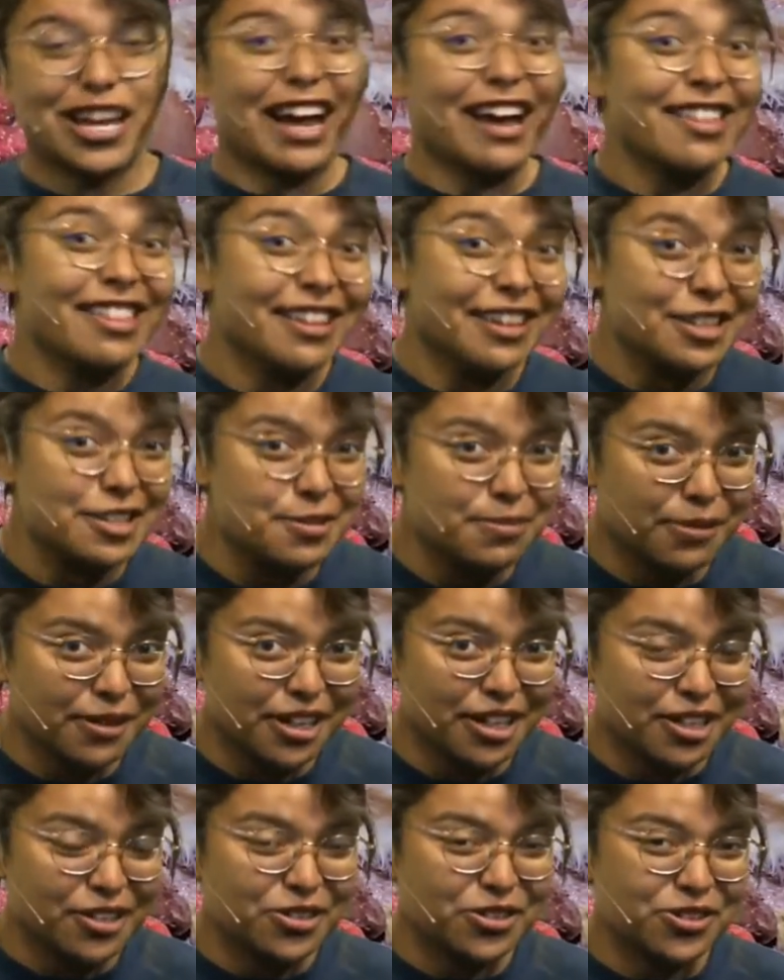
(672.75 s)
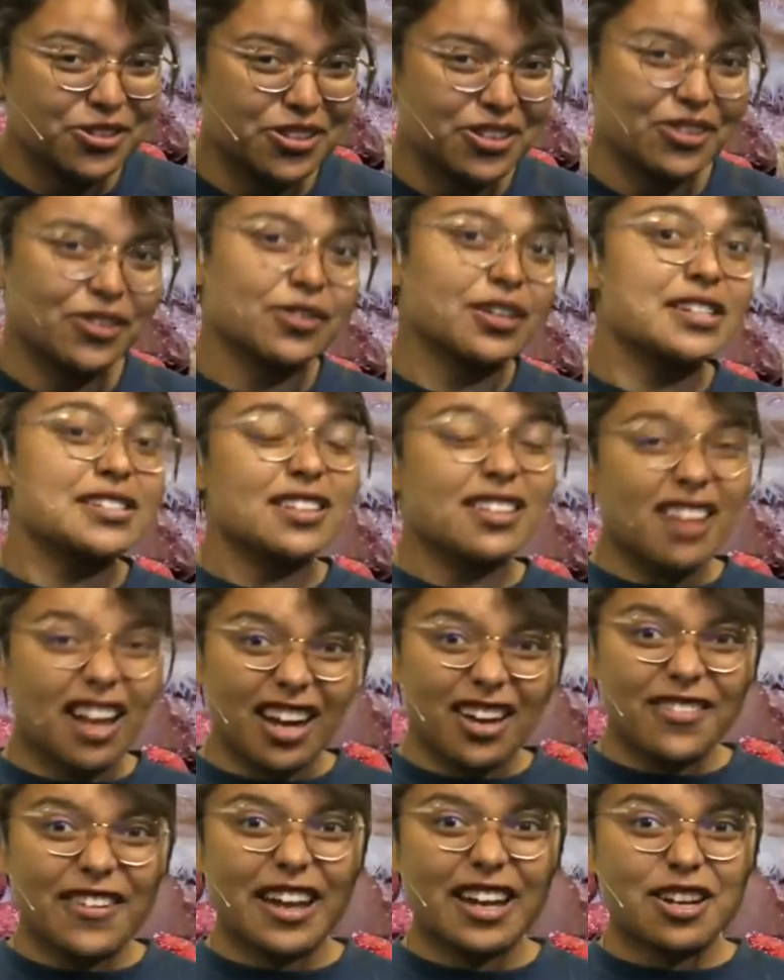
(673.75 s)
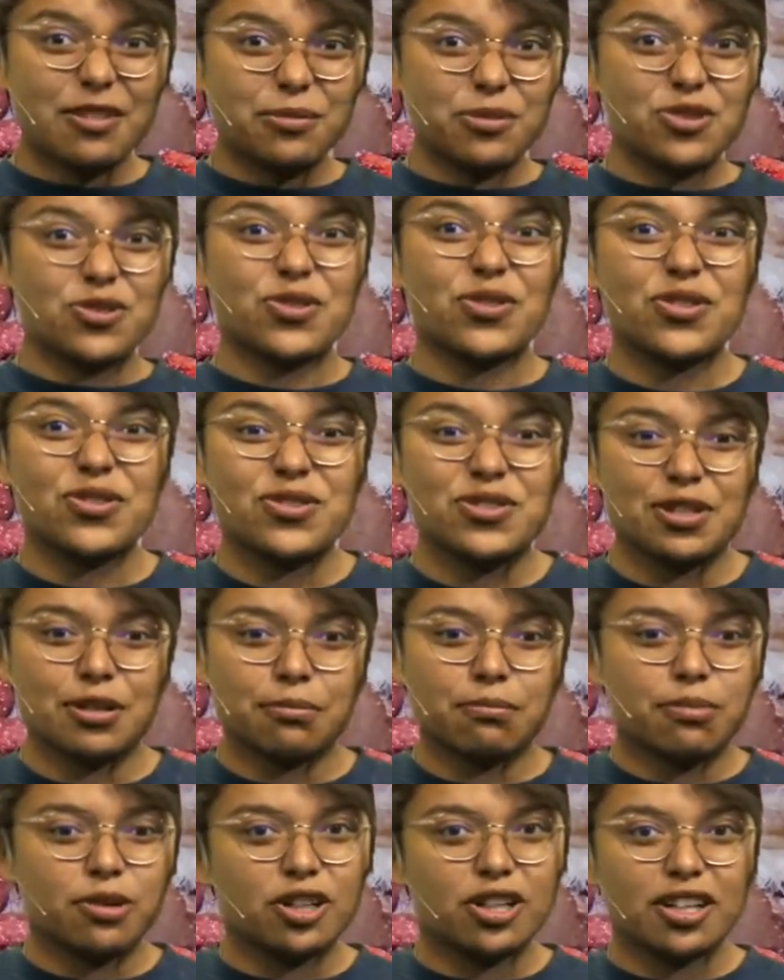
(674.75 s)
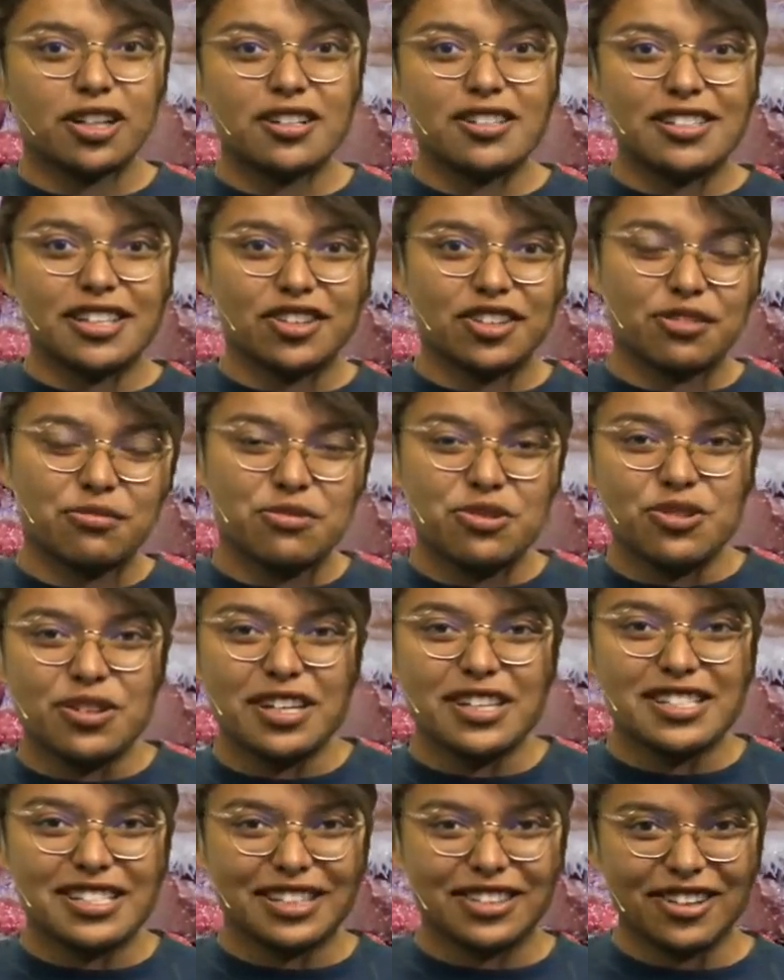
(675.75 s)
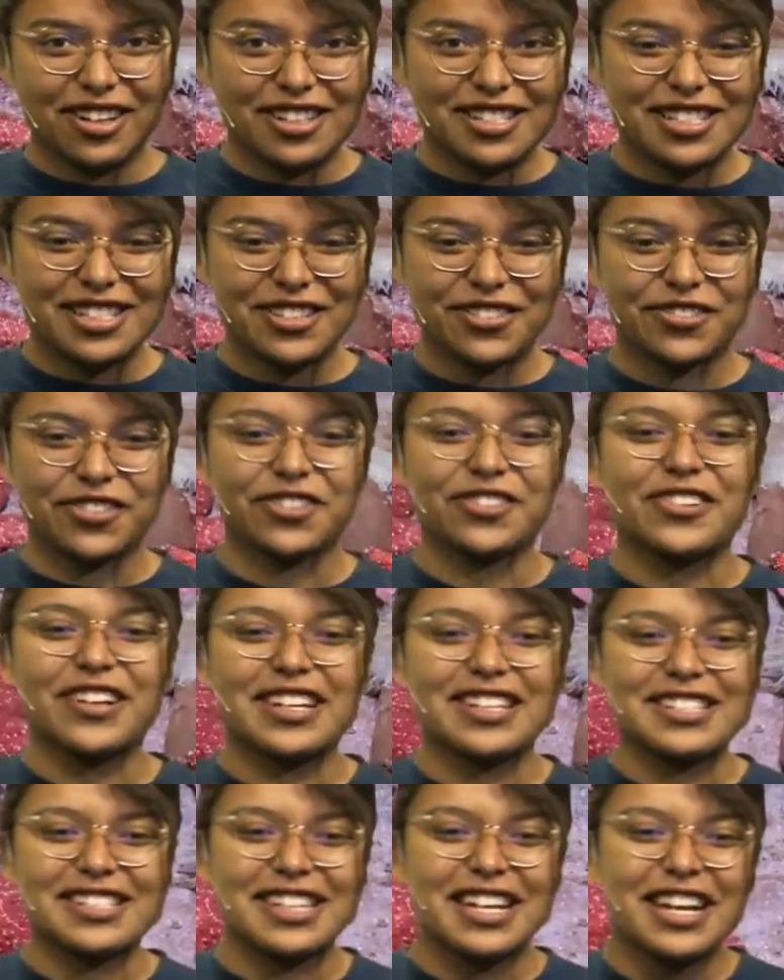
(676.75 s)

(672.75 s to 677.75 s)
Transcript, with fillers: I think it's pretty cool though, because a lot of animals will use their boogers and their mucus in lots of different ways. So